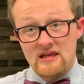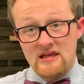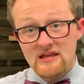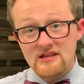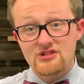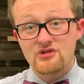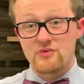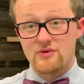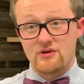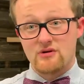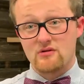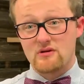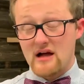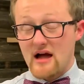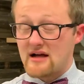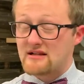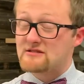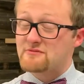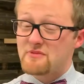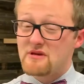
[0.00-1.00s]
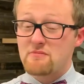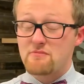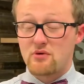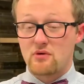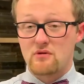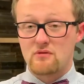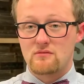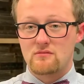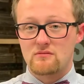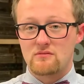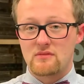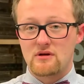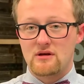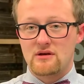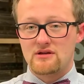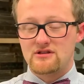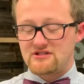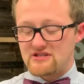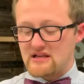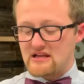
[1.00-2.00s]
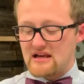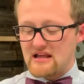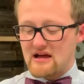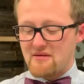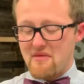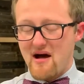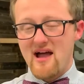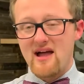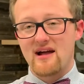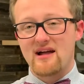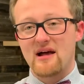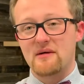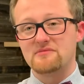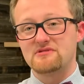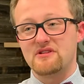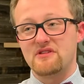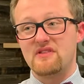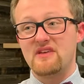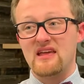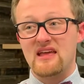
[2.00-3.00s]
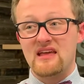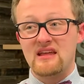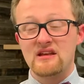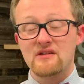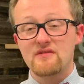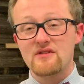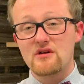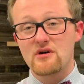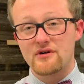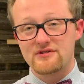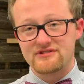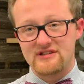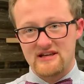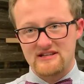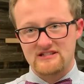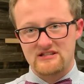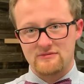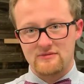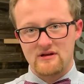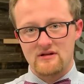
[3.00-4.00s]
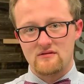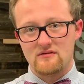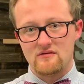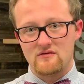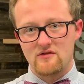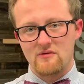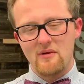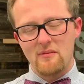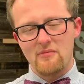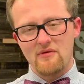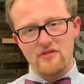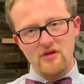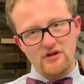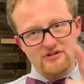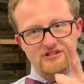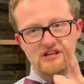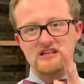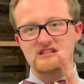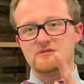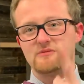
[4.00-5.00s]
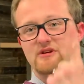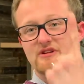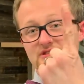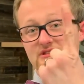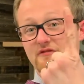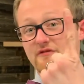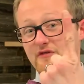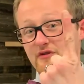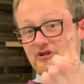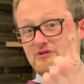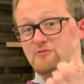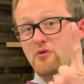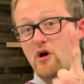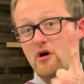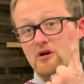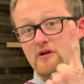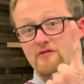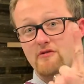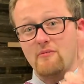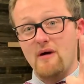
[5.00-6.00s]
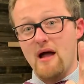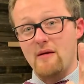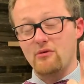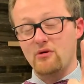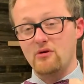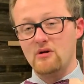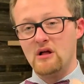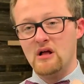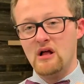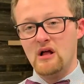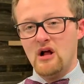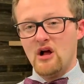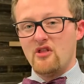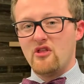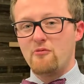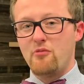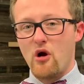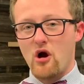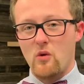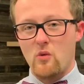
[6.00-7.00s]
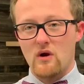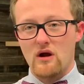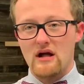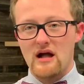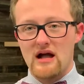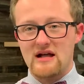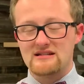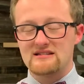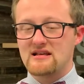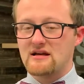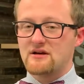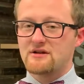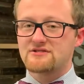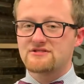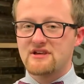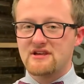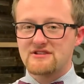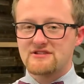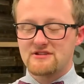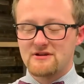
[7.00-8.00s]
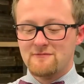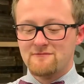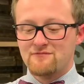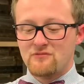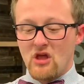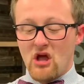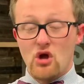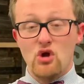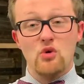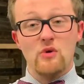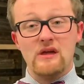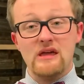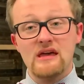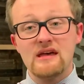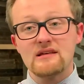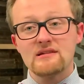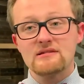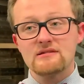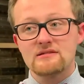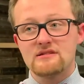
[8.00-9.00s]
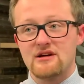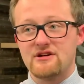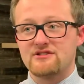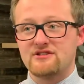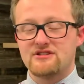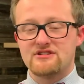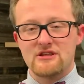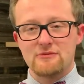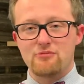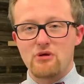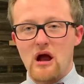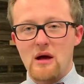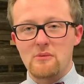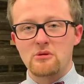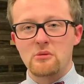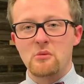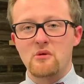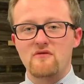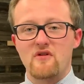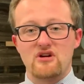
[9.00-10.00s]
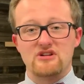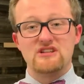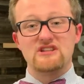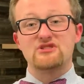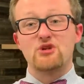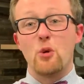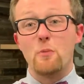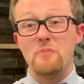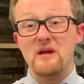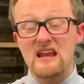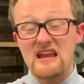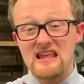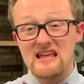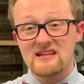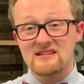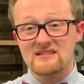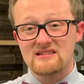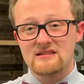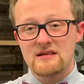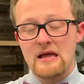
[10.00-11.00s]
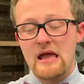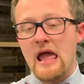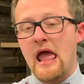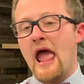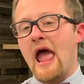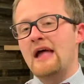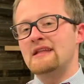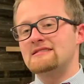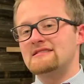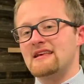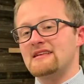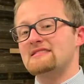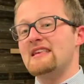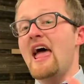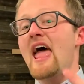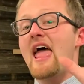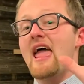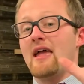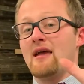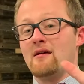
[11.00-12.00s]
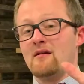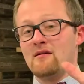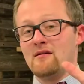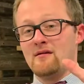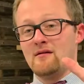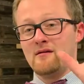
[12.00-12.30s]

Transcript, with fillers: Israel, God's people. You see, Nehemiah comes at the end of the Old Testament. Remember, the Old Testament is the first part of the Bible, the part where God tells us who he is, tells us the problem of our disobedience, and says, hey,